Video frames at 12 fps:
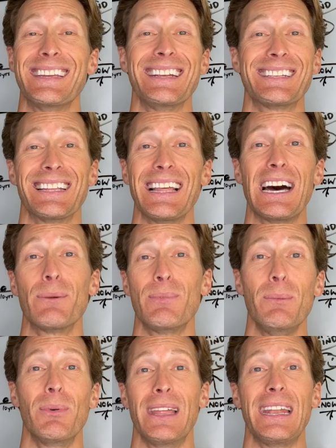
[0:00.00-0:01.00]
thing to a lot of
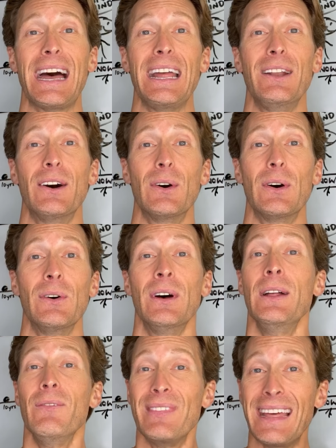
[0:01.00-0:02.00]
people that I know
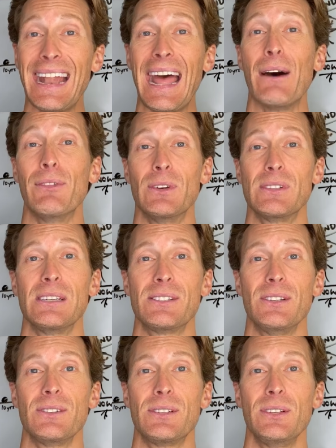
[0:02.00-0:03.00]
that have those
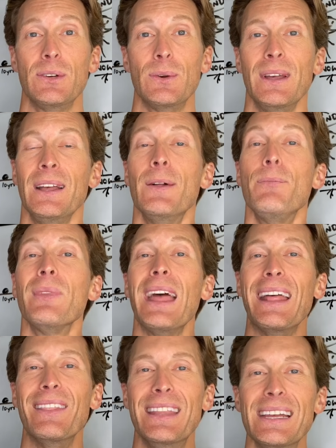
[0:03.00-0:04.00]
issues too.
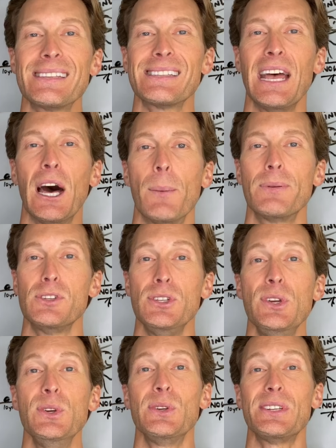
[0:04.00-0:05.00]
And this helps
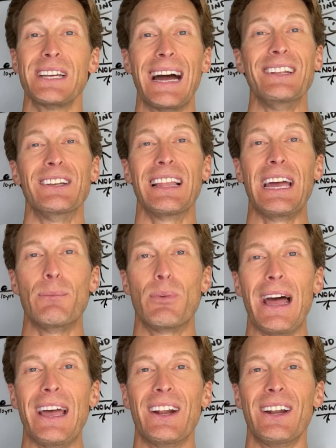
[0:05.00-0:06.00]
you shine your light
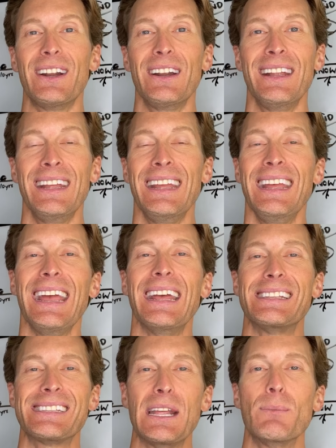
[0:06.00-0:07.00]
brighter
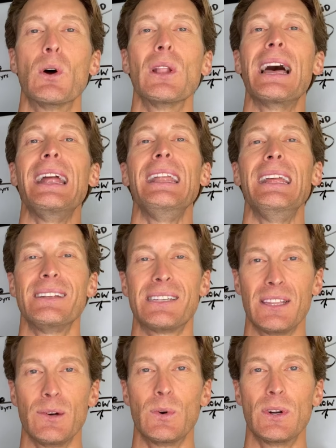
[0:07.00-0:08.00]
and send more light into
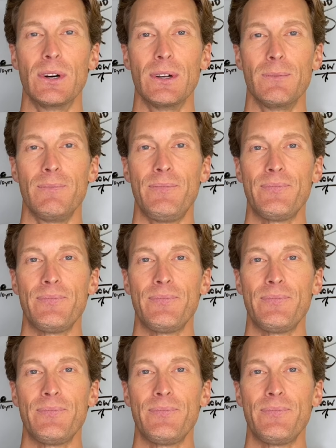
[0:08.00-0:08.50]
the world.